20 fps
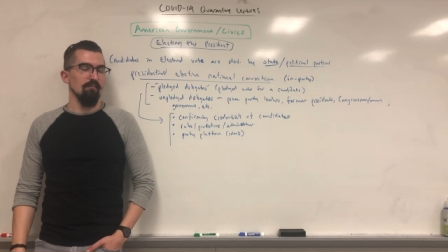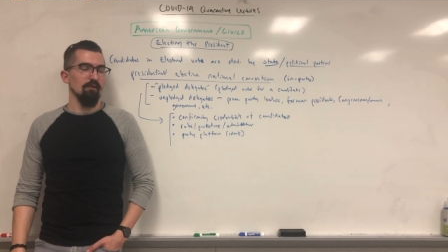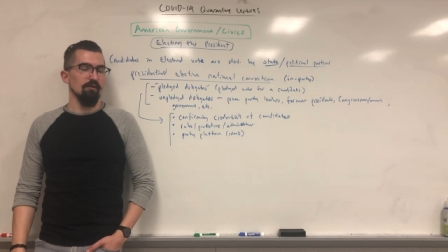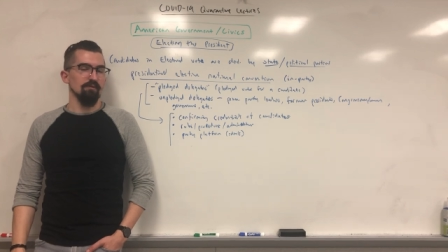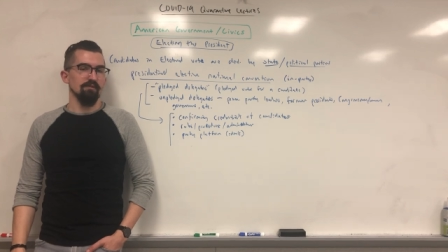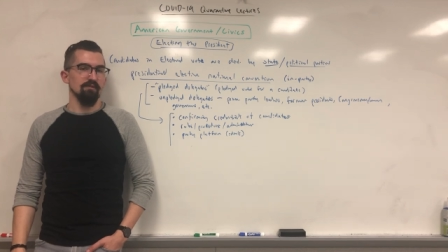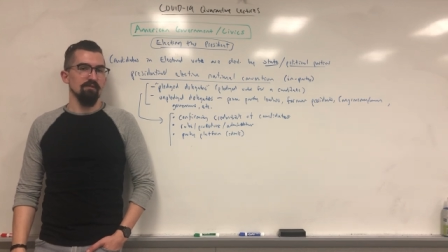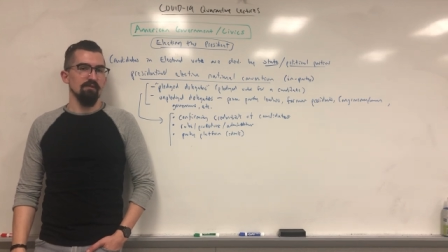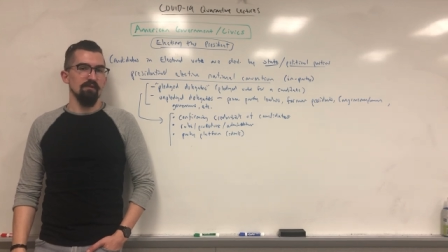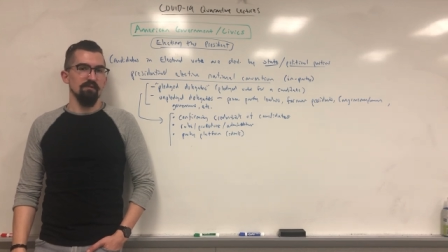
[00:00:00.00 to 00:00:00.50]

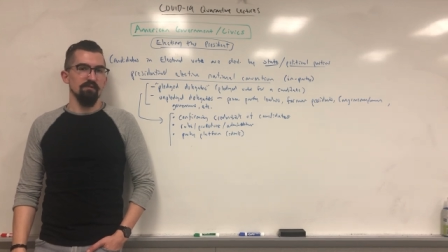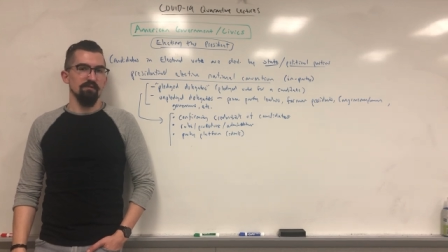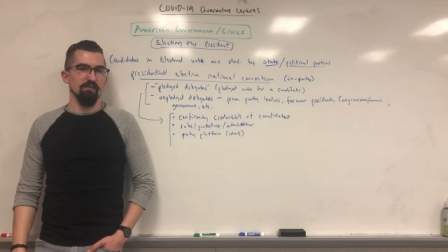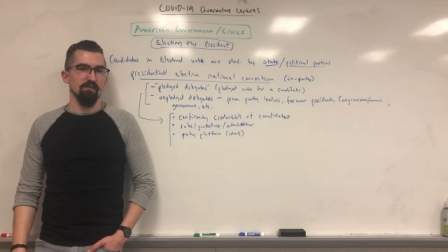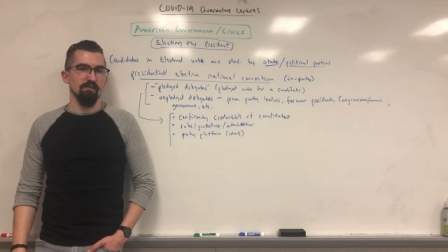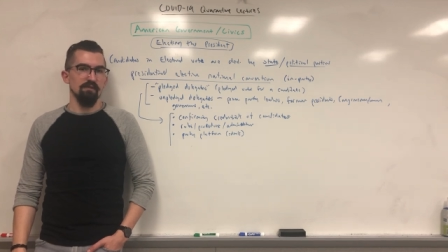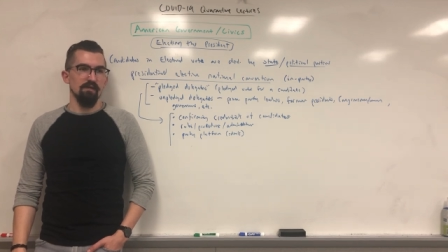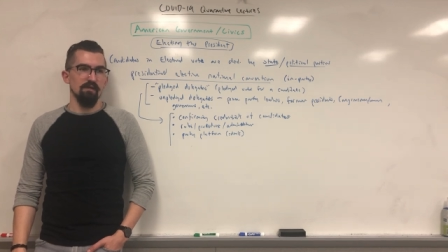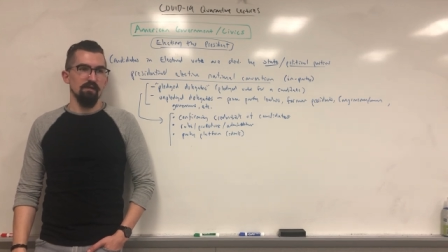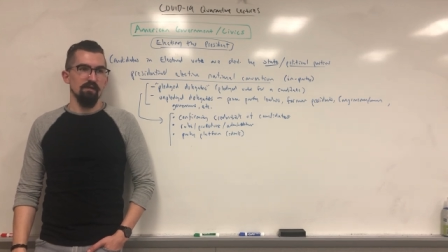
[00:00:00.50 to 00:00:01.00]
Most of
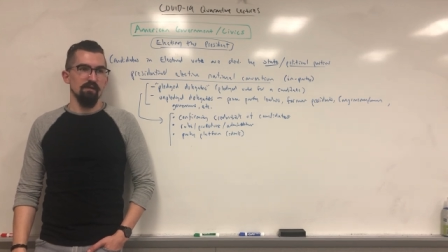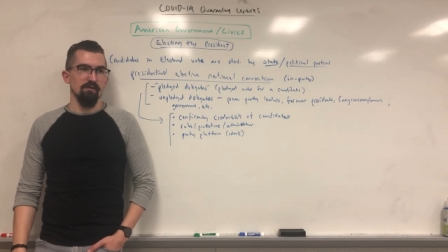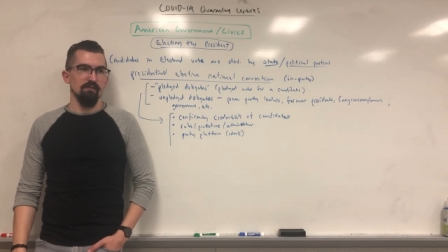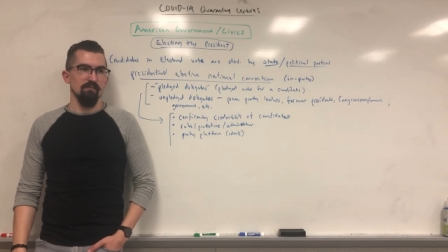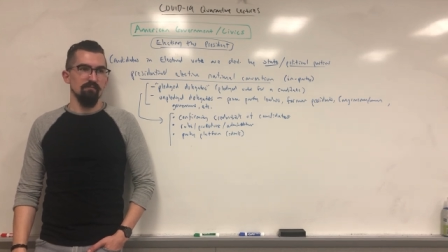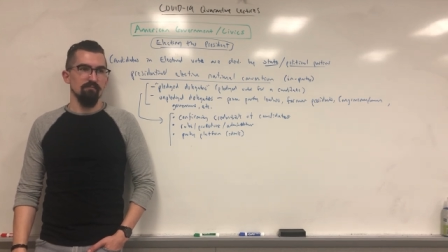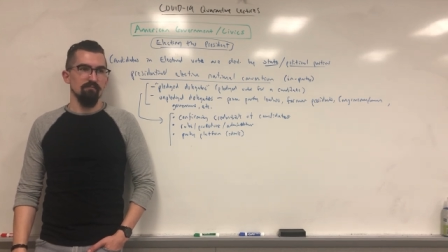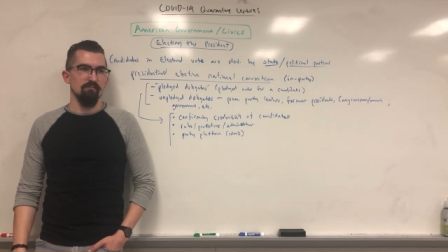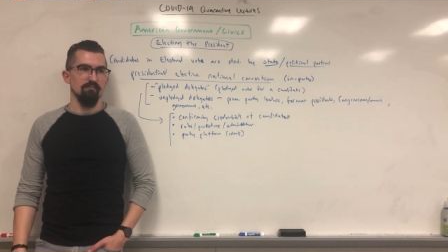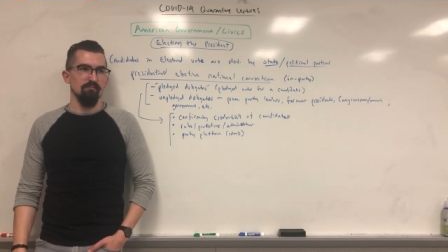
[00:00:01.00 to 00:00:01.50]
these
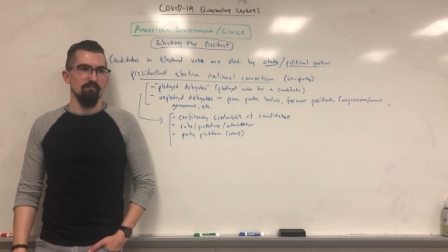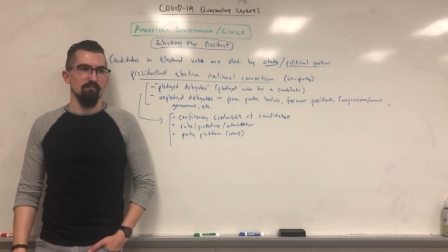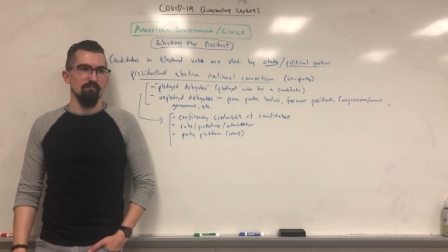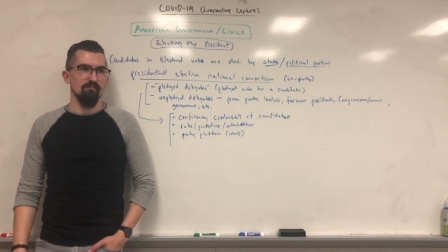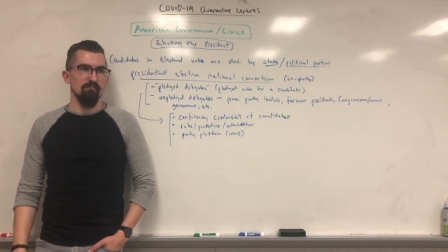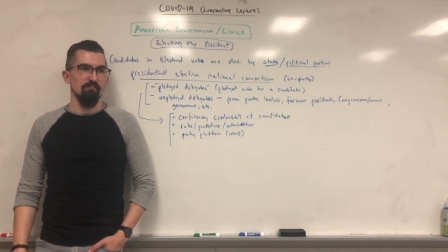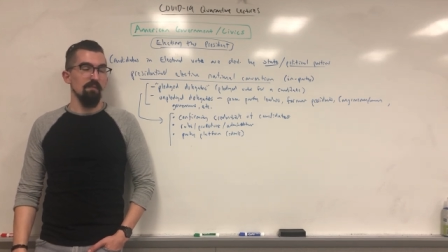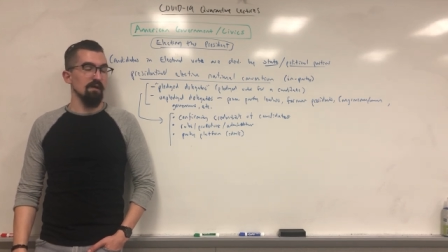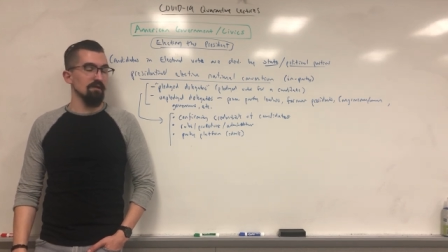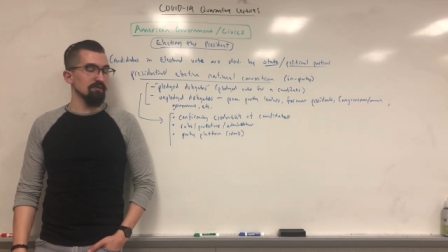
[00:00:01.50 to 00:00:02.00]

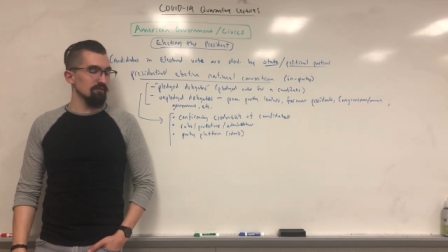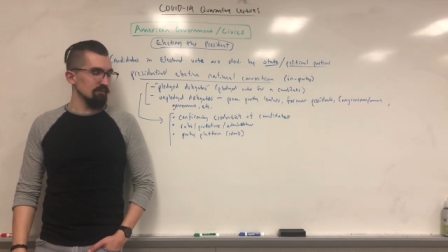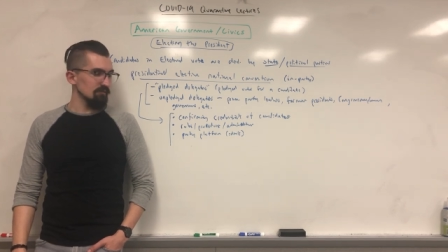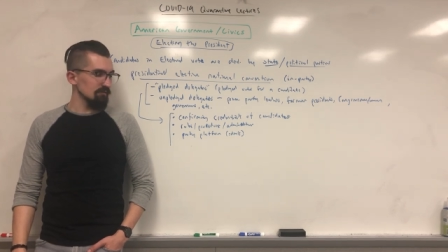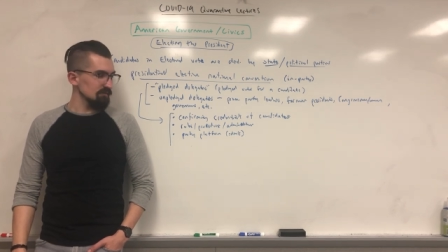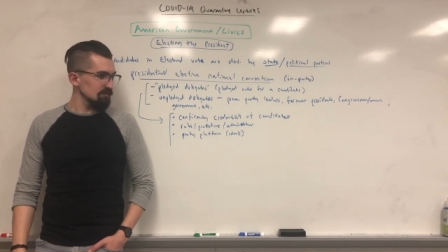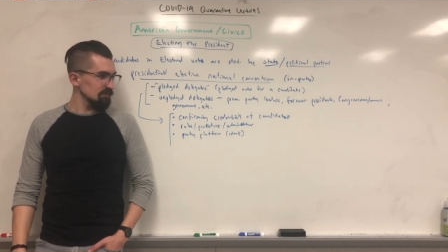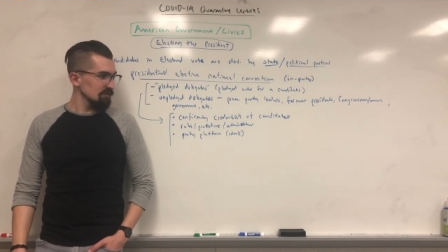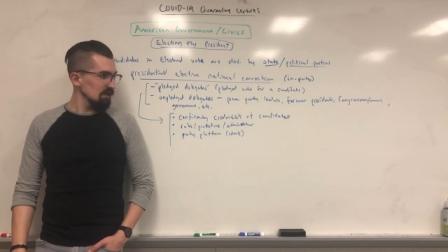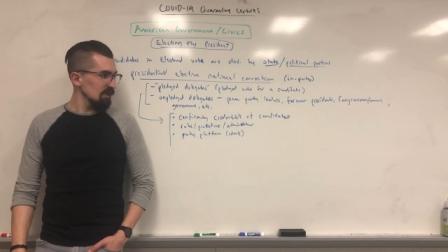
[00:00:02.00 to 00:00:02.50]

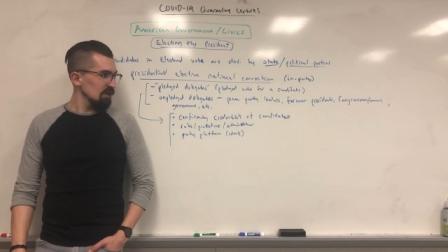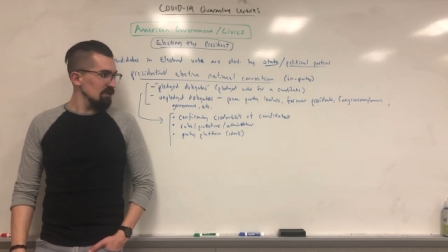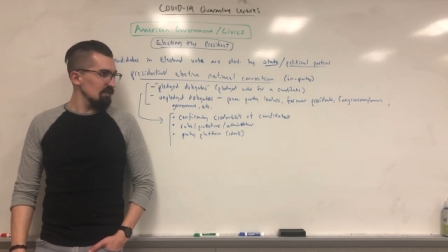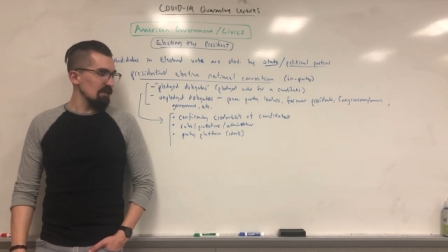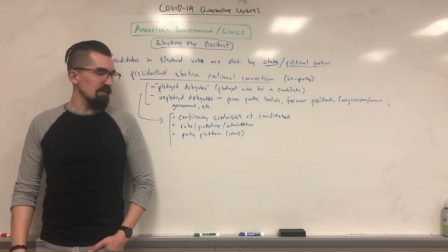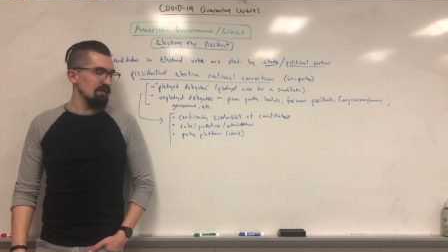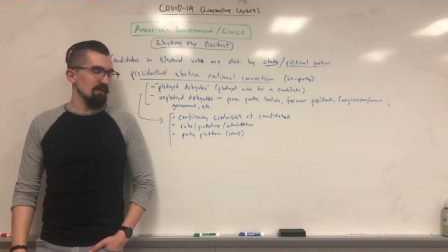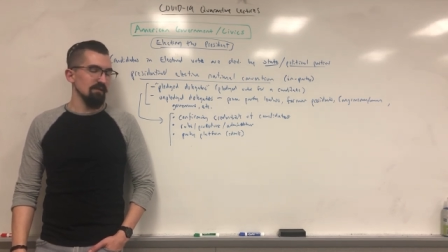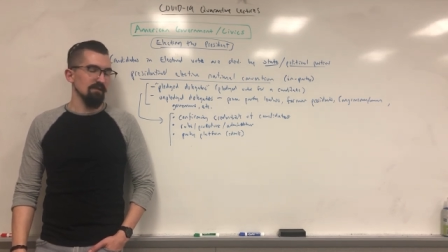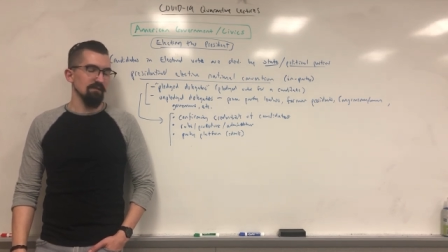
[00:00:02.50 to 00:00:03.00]
measures
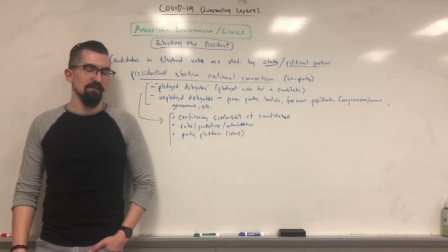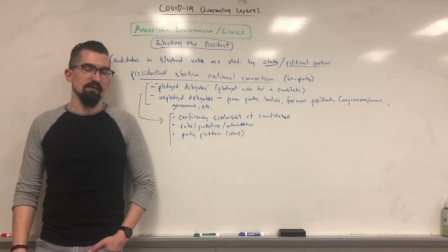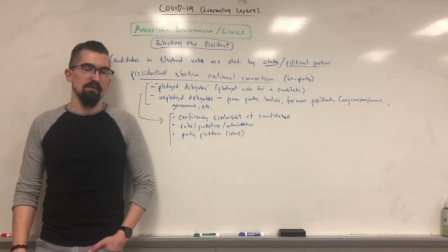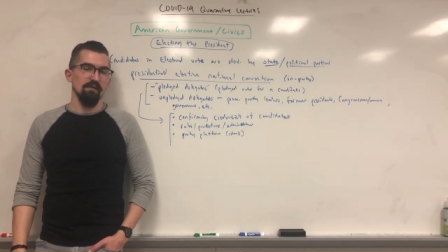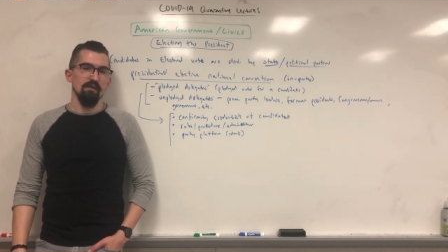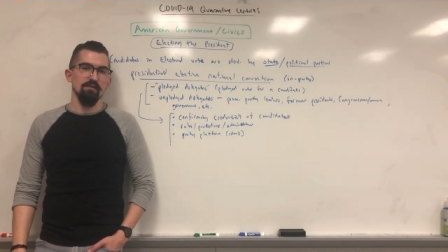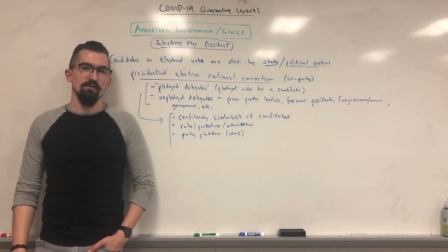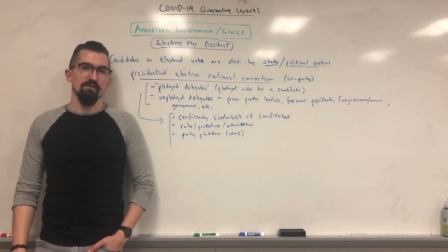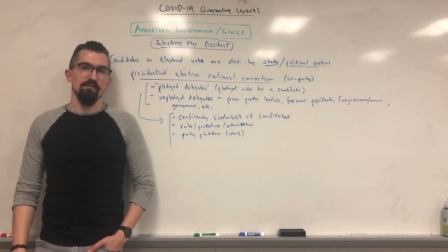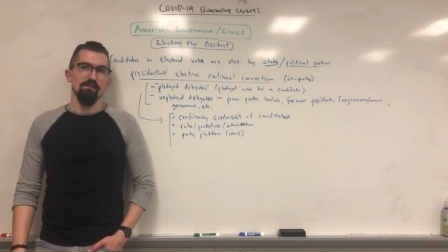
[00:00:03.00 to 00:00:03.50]
that they
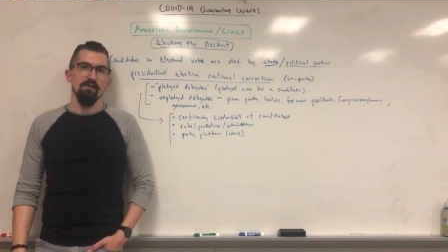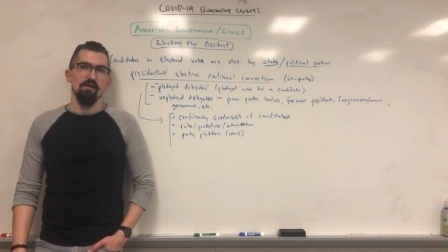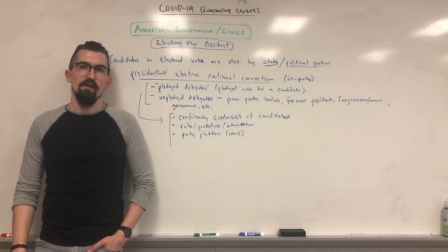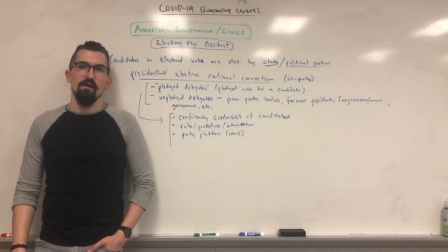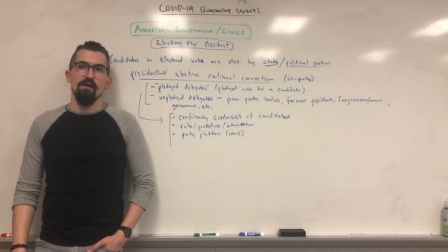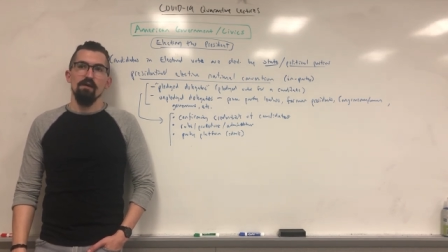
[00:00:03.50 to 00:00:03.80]
discuss